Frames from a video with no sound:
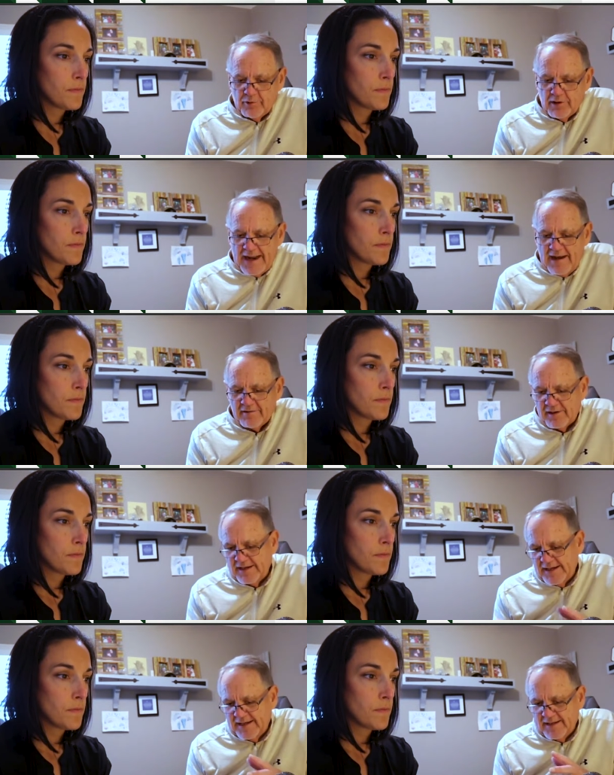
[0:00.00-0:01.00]
Speaker 1: were out
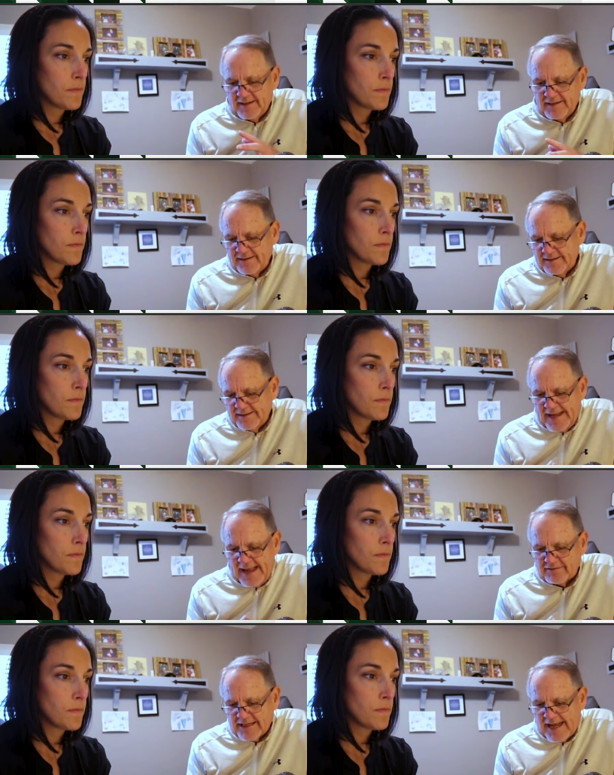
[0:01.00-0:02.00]
in
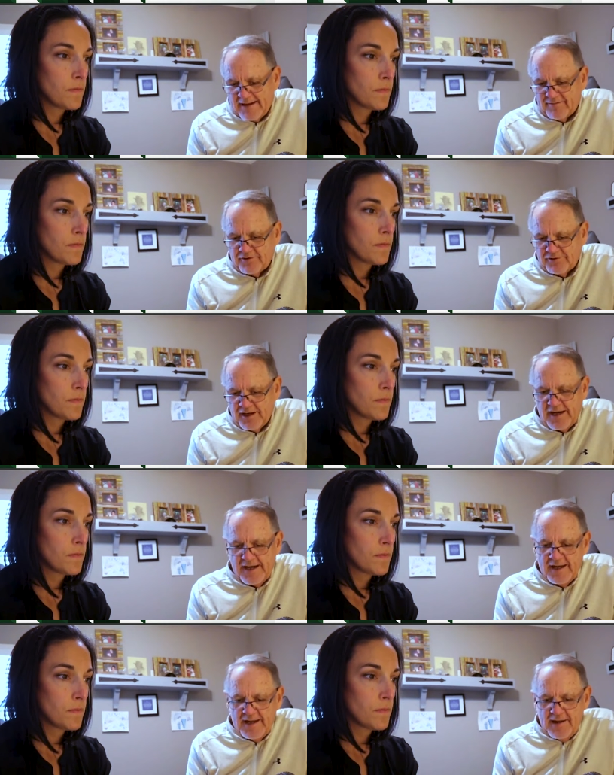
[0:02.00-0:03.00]
outside of the city,
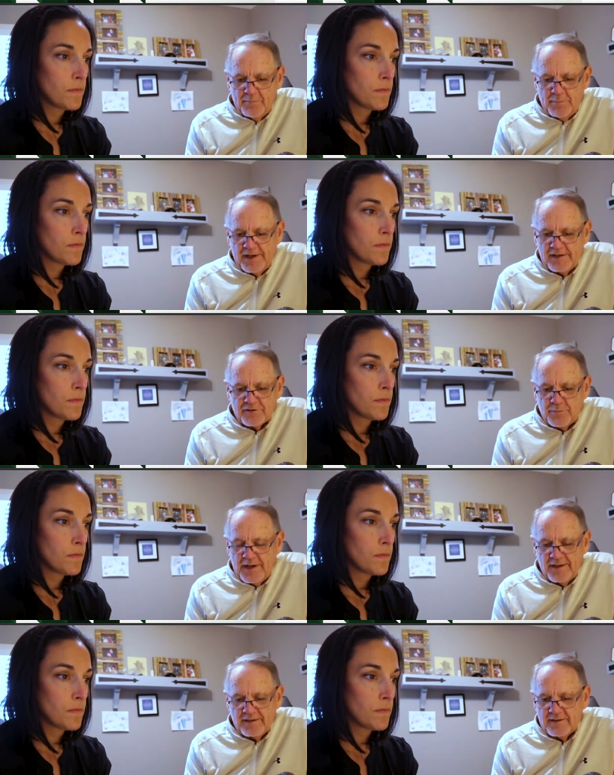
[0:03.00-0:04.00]
but it's
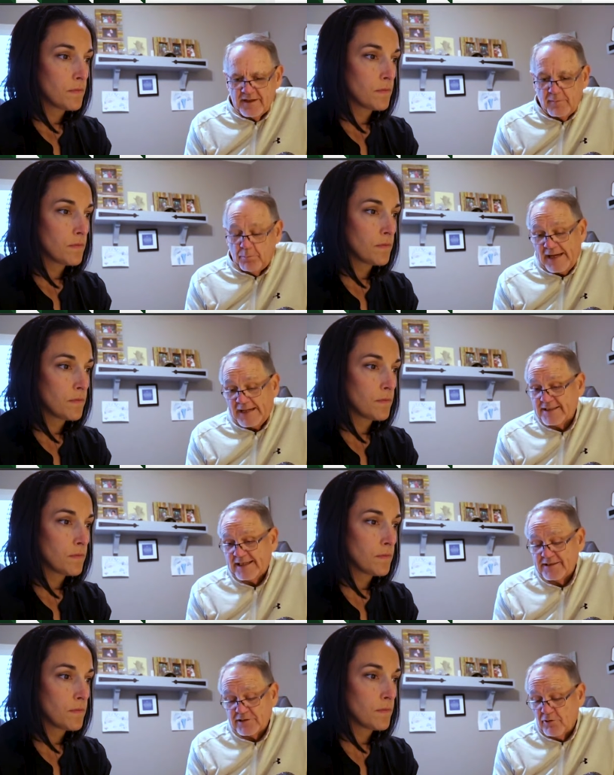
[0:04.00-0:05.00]
been a
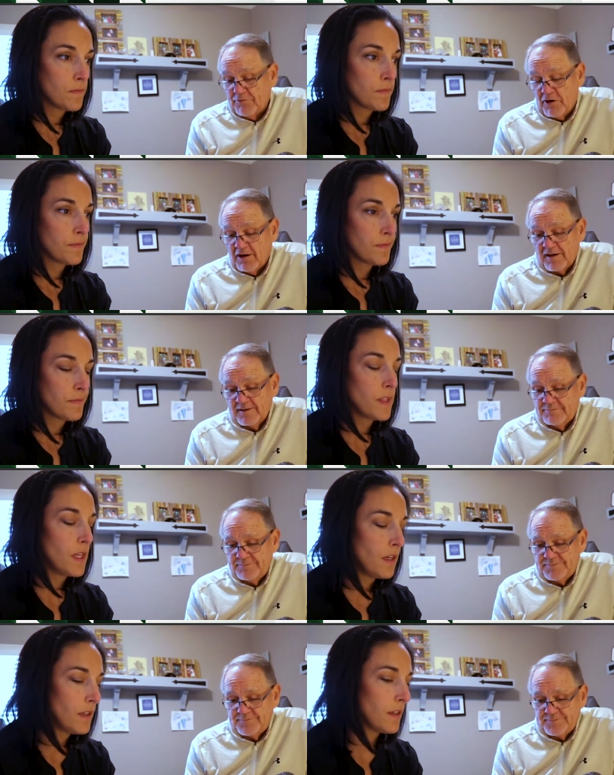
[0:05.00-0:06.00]
blessing so far.
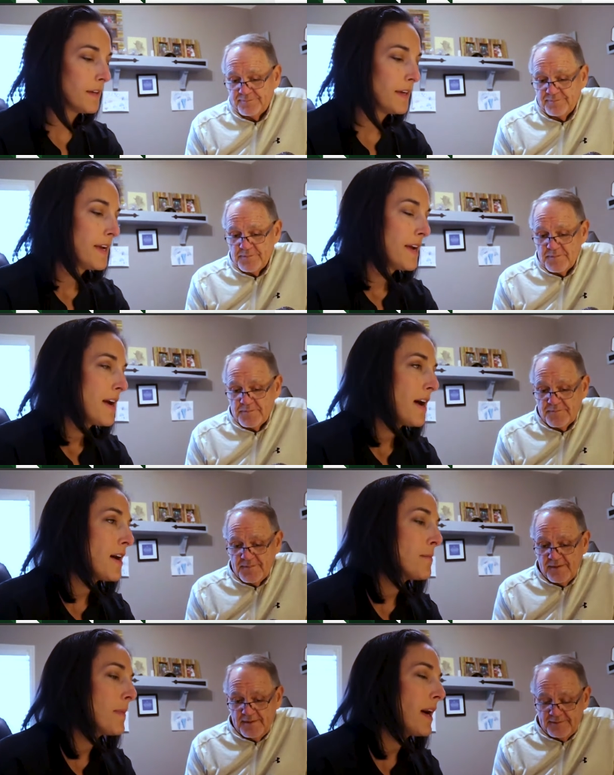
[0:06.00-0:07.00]
Speaker 2: Yeah.
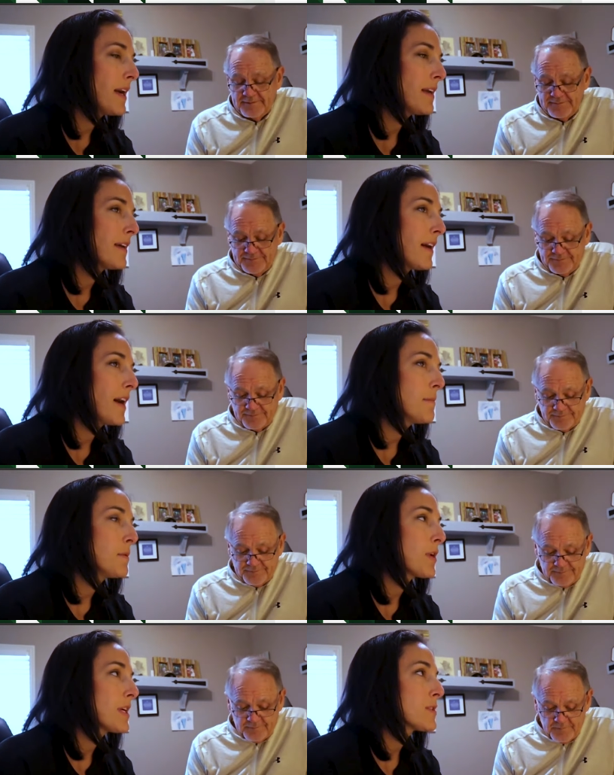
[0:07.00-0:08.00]
Um, I, I'm
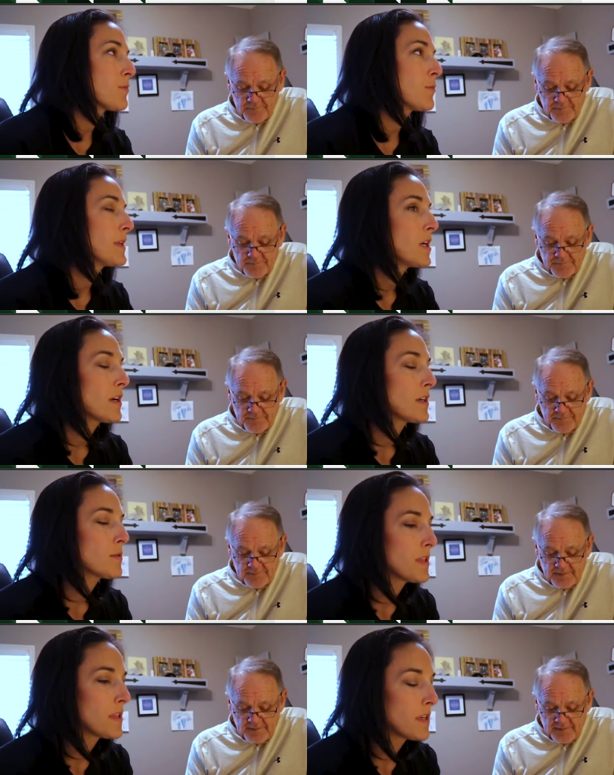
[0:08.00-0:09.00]
impressed when we talked
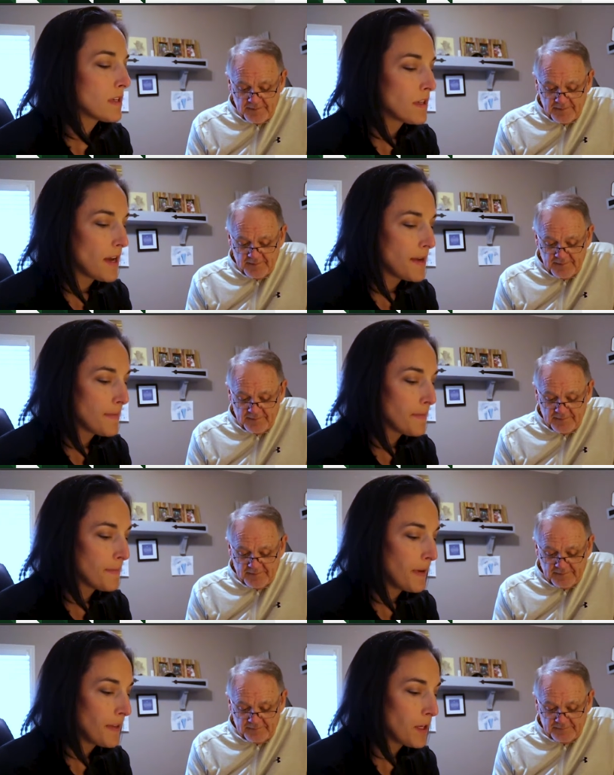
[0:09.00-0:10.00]
with the, um,
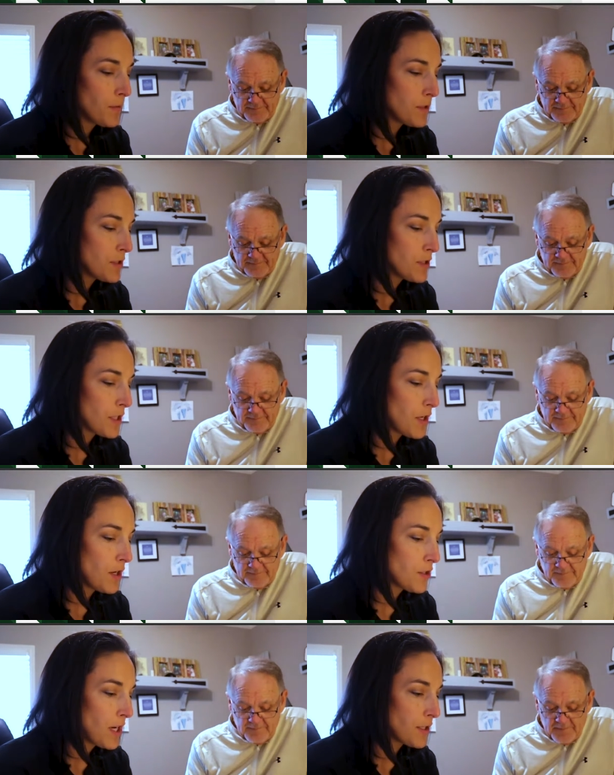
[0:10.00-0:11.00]
I think it was just the
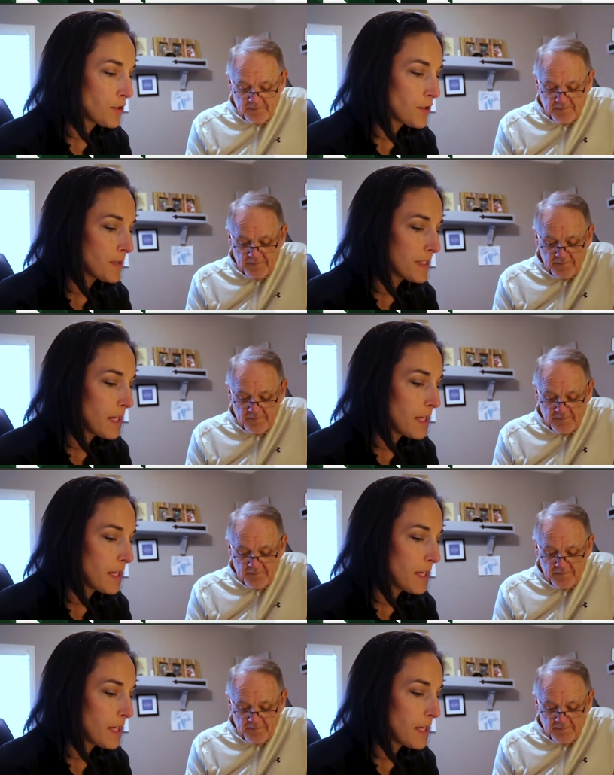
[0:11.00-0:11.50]
contractor that was